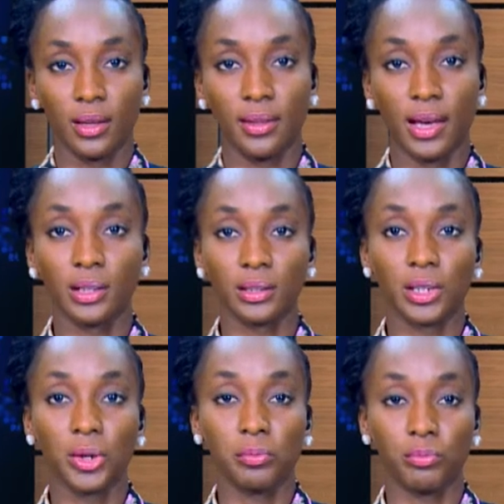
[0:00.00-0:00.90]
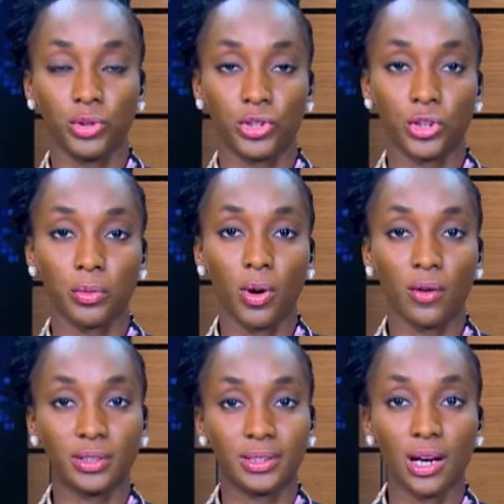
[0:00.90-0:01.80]
The Anglican Bishop
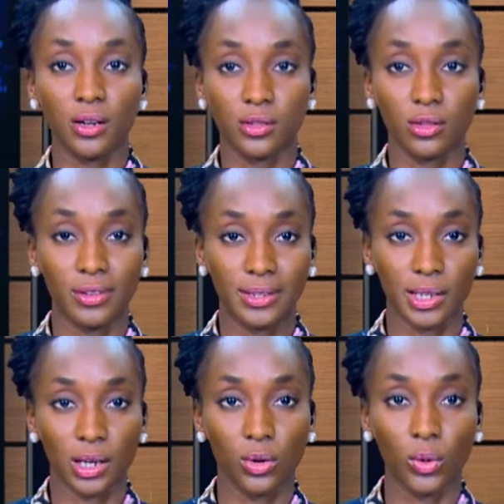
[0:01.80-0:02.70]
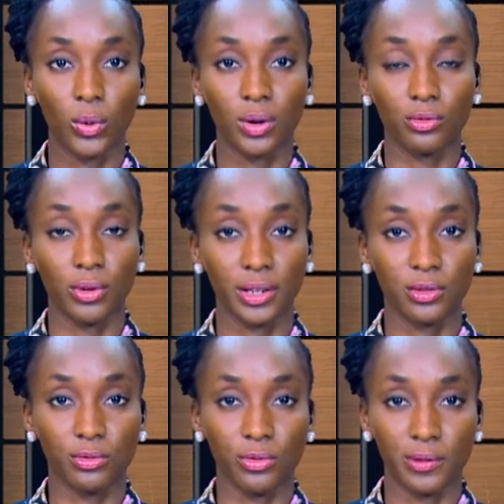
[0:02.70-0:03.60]
of the Diocese of Etsako,
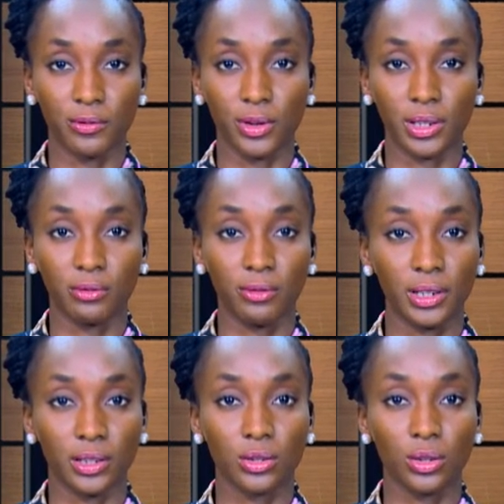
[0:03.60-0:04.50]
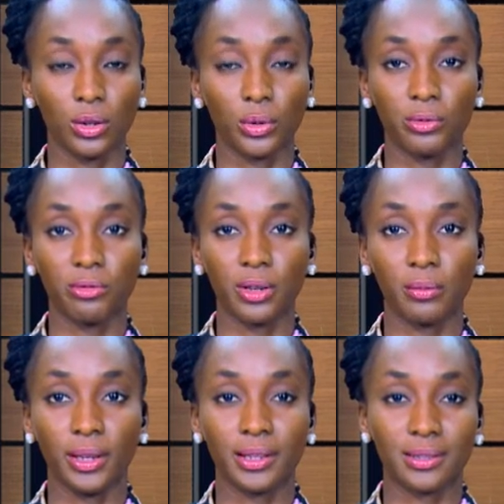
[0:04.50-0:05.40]
Right Reverend Felix
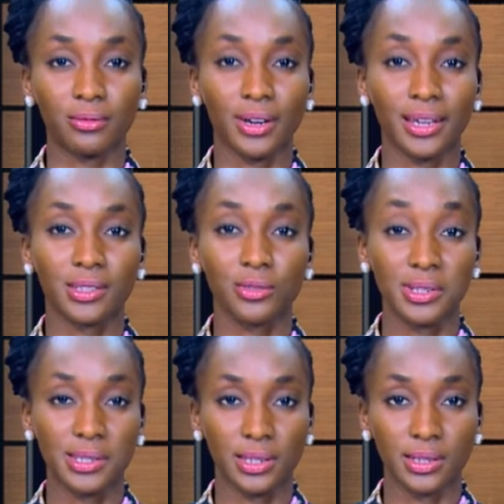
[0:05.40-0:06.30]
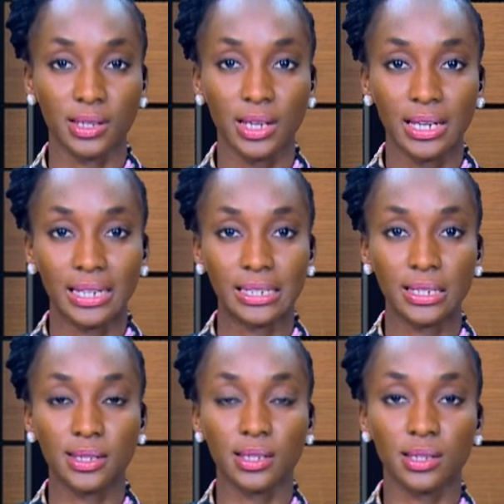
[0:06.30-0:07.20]
Olorunfemi, has advised Christians in
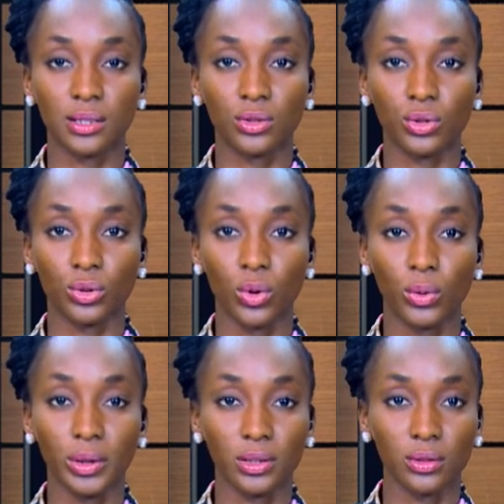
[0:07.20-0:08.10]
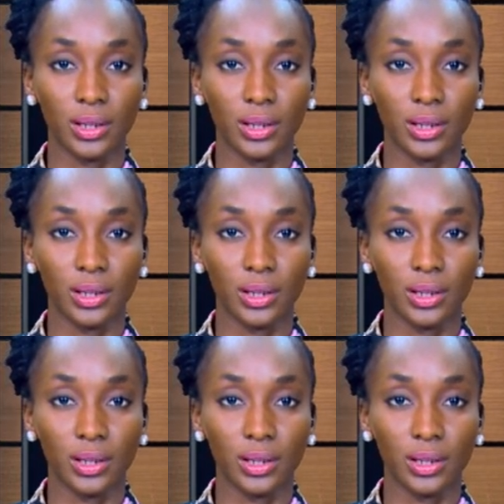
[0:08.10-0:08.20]
this season to go into